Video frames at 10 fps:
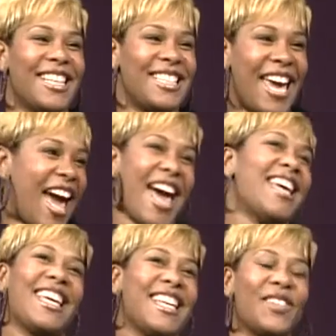Yeah,
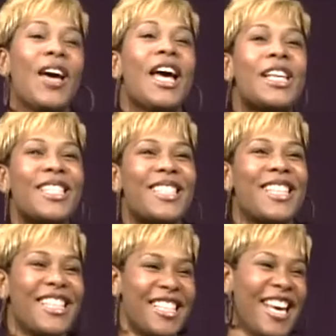I can't do what
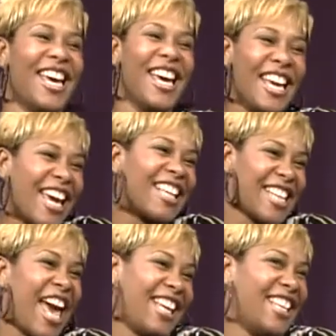is that?
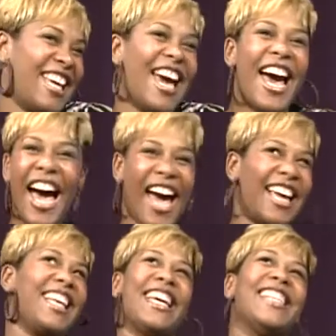Exactly. I
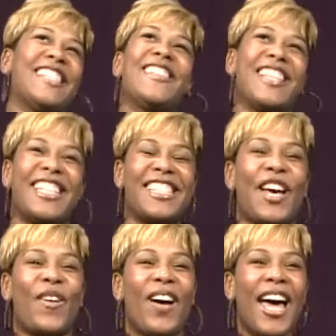can't do this.
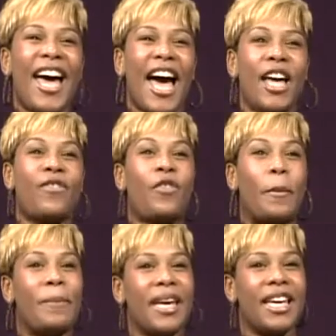So
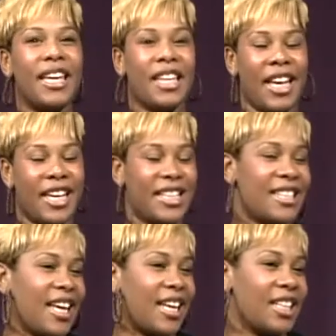for me, like he
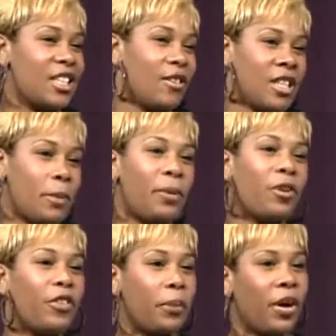said, it's a
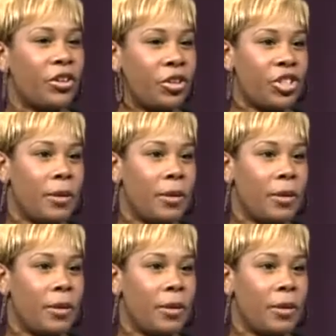perfect partnership